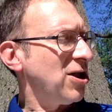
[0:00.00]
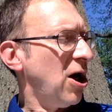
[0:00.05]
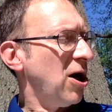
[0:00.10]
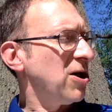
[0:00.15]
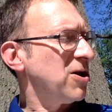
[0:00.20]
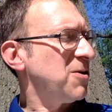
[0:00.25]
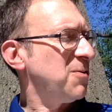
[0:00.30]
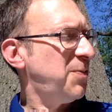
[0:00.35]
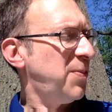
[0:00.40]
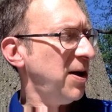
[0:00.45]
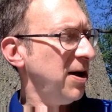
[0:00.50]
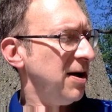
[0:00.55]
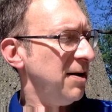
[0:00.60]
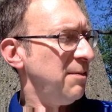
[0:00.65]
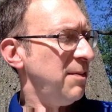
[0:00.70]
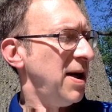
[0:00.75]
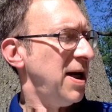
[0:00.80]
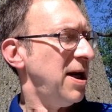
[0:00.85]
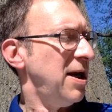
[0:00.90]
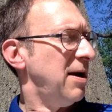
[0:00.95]
our
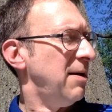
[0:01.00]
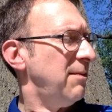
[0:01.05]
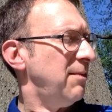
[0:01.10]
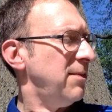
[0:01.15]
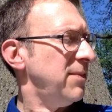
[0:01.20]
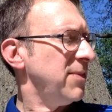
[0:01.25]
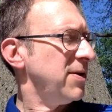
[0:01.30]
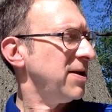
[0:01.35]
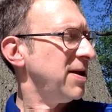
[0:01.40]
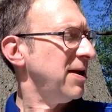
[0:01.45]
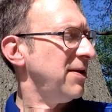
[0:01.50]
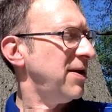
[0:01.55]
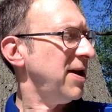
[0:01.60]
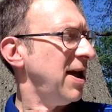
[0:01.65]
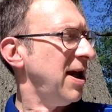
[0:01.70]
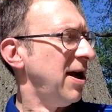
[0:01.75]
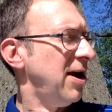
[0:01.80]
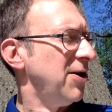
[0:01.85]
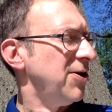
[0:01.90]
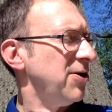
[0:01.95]
spirit medium," said
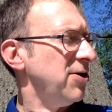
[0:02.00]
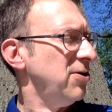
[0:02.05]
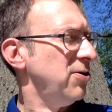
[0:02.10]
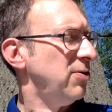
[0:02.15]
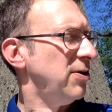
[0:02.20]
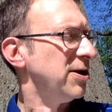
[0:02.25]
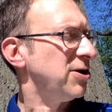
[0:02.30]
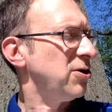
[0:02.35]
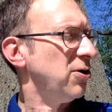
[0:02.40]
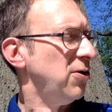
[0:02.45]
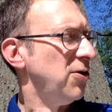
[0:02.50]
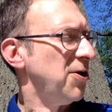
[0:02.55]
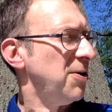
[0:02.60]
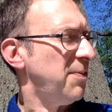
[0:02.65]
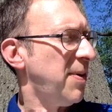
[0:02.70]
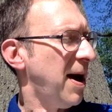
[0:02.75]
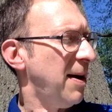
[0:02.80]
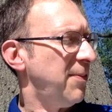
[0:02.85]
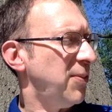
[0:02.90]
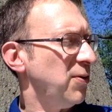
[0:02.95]
the elder who had told the
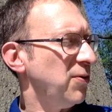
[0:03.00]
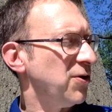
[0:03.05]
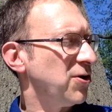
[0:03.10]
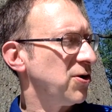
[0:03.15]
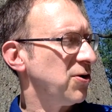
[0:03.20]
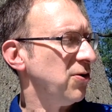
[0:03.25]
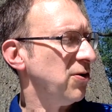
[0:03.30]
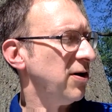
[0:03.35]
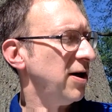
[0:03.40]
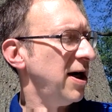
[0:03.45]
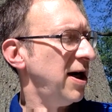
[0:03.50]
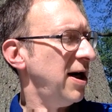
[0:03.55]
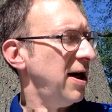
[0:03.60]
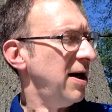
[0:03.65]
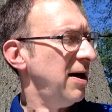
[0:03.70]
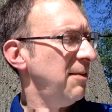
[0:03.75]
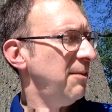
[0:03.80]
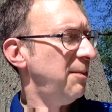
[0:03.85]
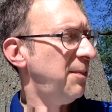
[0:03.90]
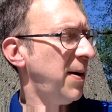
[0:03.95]
baboon story,
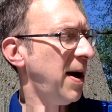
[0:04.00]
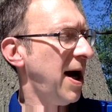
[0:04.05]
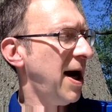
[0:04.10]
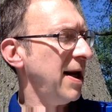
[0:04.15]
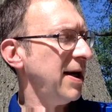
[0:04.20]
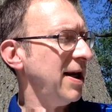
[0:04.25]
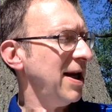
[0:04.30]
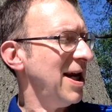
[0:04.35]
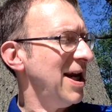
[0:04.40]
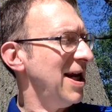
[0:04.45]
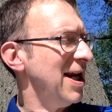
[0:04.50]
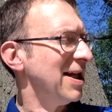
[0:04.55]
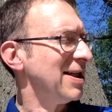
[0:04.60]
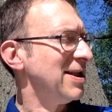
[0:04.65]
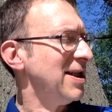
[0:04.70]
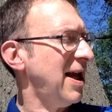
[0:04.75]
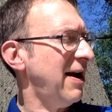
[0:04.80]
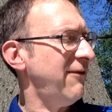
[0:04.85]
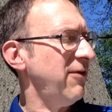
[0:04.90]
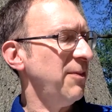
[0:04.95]
but he has
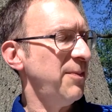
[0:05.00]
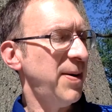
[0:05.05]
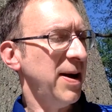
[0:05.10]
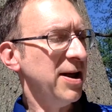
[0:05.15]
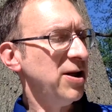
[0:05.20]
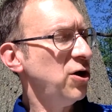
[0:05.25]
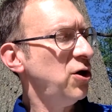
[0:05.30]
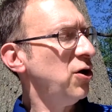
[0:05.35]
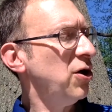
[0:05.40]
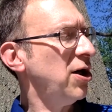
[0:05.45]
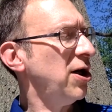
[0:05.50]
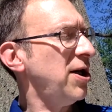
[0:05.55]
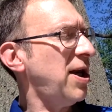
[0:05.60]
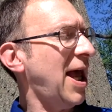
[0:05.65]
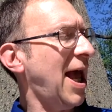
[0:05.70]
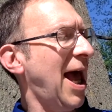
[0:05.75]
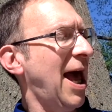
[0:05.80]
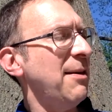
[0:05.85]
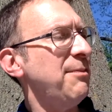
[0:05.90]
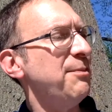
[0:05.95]
never been good
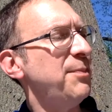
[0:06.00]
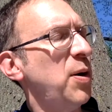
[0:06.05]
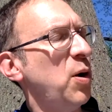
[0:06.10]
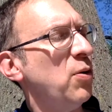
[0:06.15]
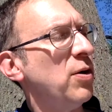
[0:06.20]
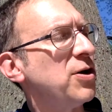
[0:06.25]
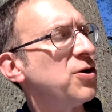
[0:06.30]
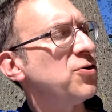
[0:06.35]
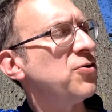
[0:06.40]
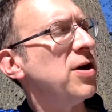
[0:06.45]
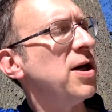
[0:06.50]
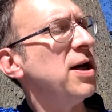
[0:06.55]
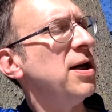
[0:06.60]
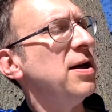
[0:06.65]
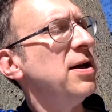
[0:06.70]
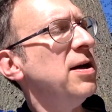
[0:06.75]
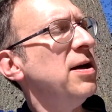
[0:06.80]
at poetry.